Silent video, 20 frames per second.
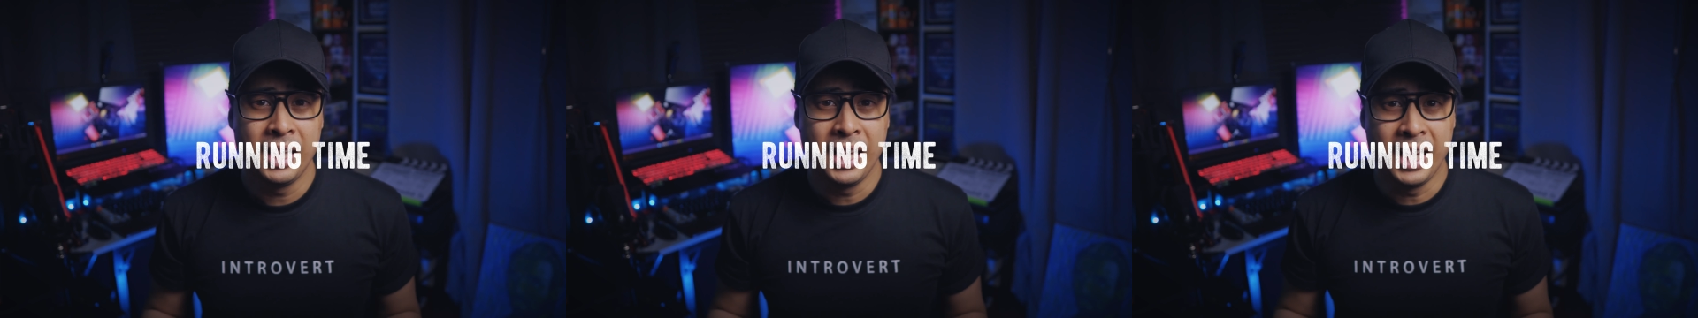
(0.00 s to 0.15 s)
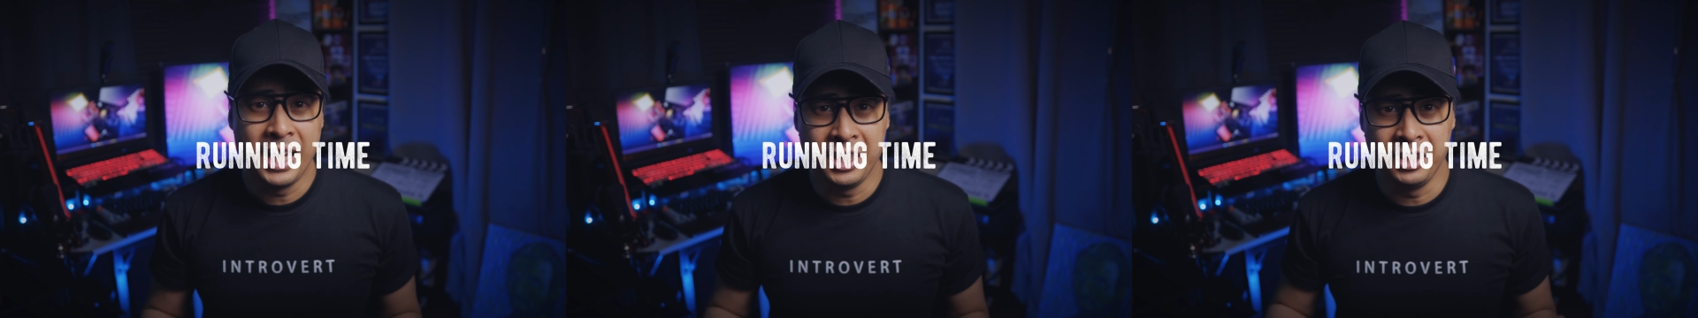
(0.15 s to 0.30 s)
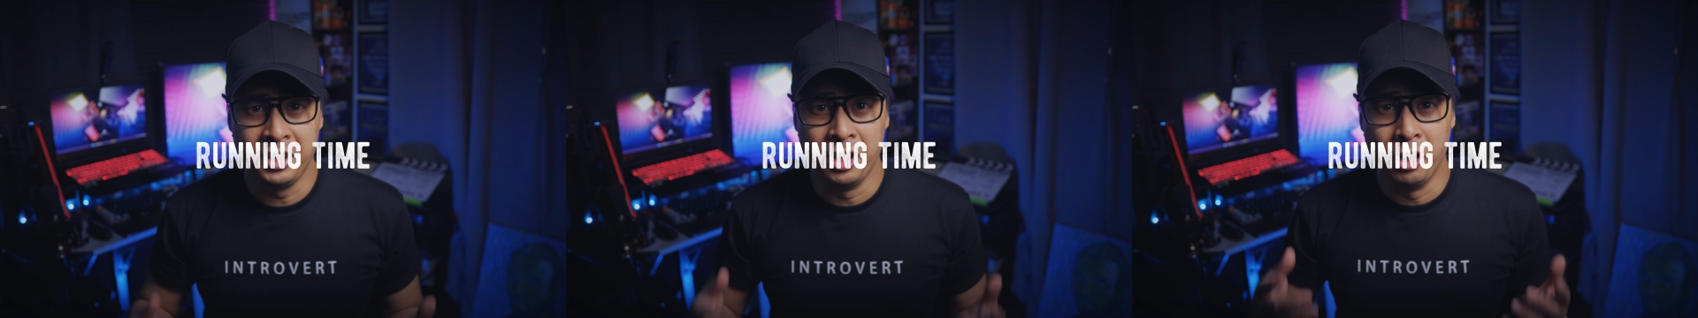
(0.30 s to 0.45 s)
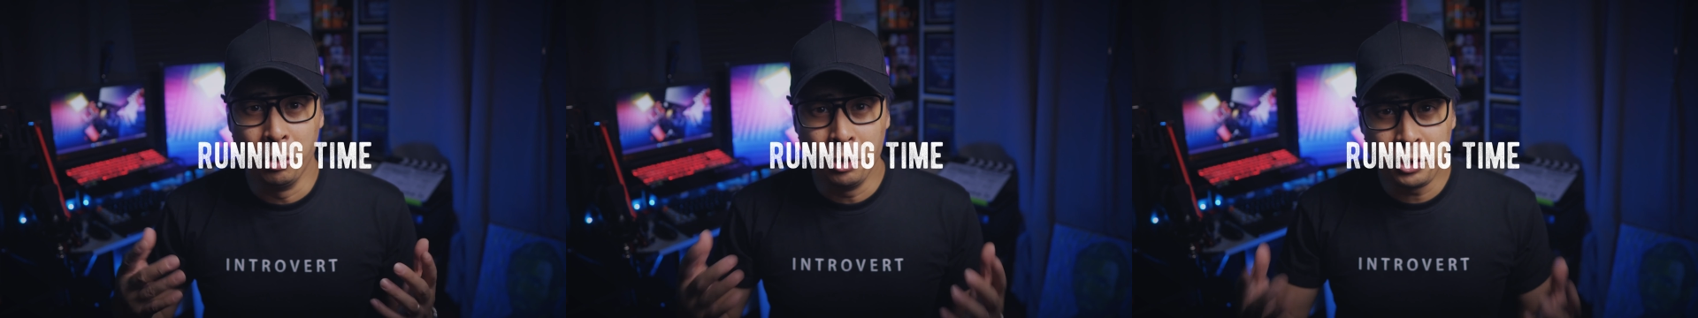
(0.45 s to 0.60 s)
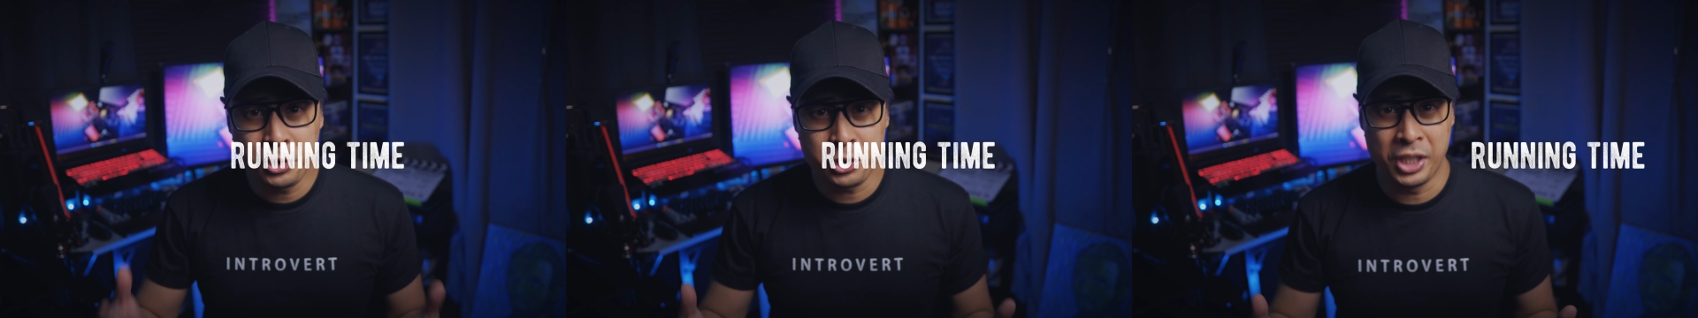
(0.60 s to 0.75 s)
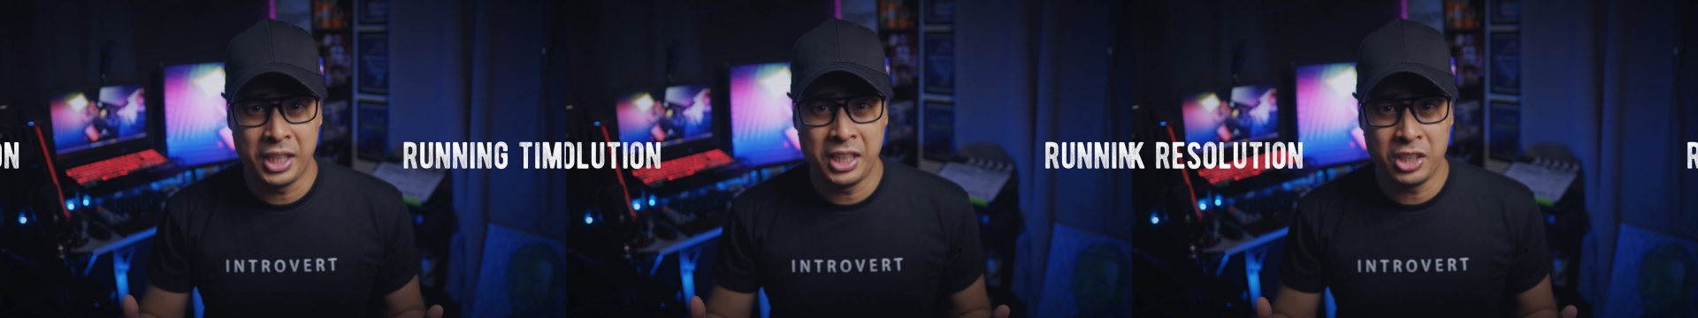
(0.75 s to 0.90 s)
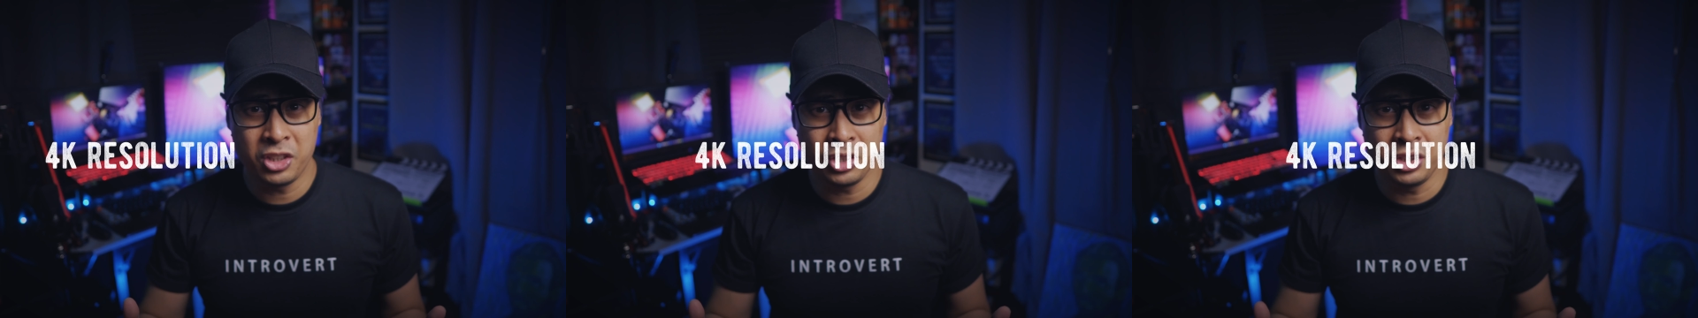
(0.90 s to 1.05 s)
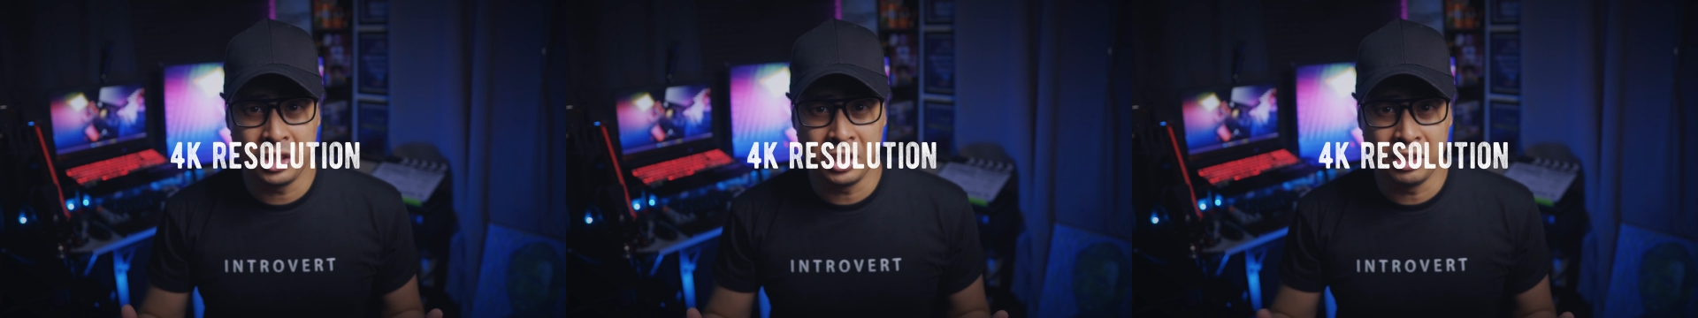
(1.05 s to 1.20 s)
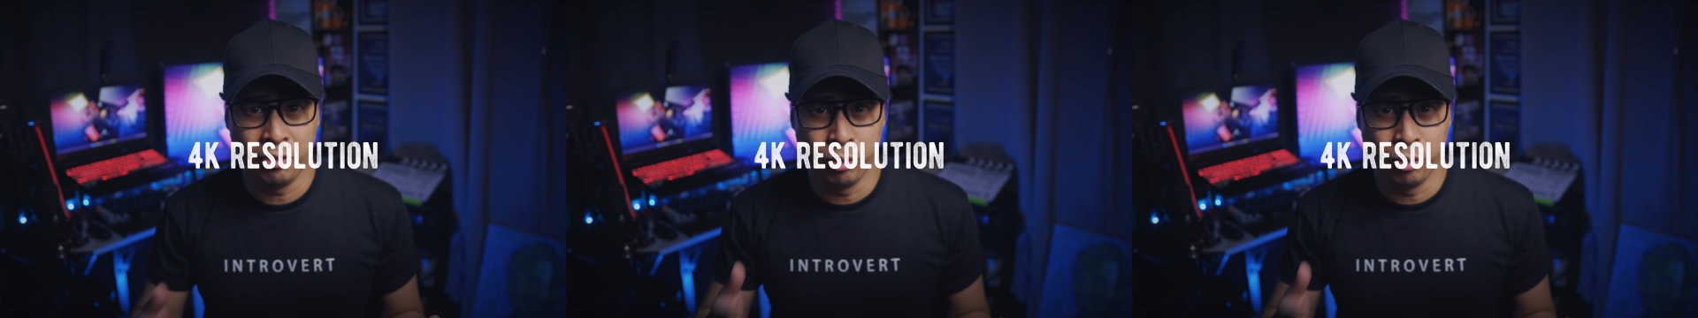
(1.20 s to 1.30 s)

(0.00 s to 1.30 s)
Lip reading: and the Ultra HD